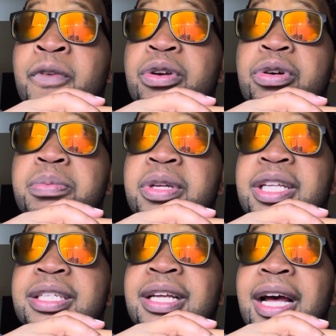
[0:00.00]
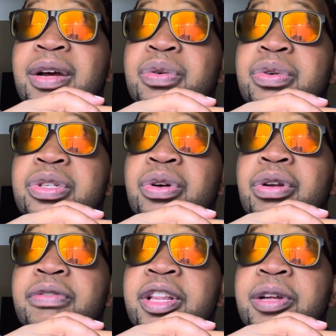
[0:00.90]
Don't be this guy who is
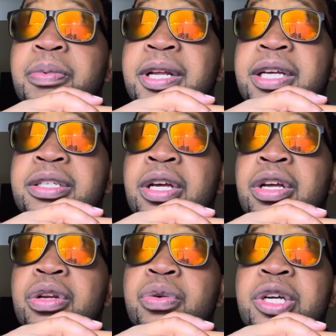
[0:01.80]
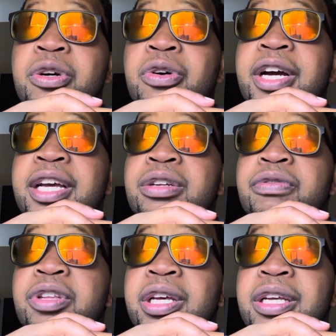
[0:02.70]
all over the place doing all kind of
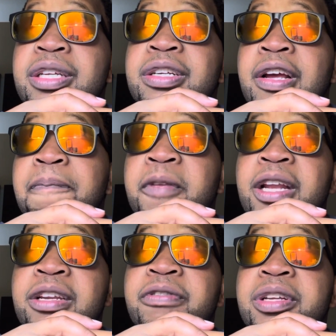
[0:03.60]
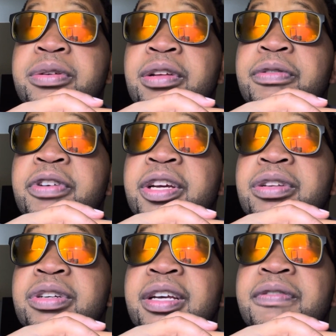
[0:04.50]
things, and eventually you find
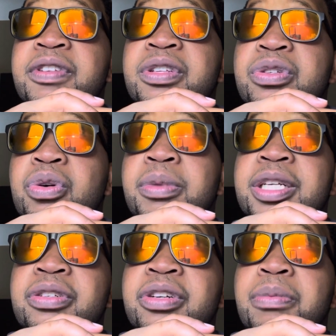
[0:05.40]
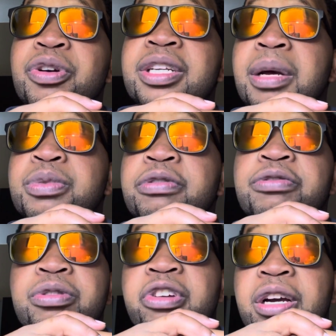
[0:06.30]
yourself in so much trouble in terms of
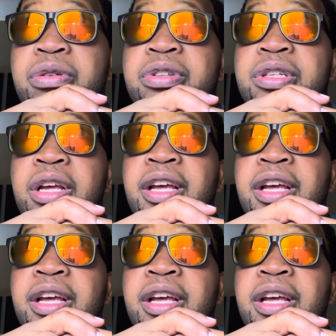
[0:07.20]
your records.